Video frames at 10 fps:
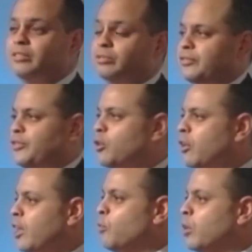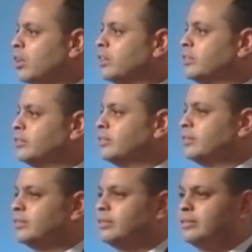if you call that work,
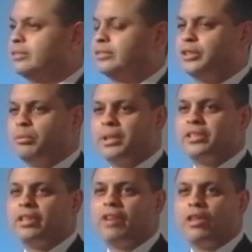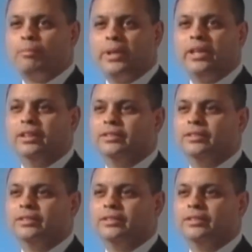there's no place I'd rather be.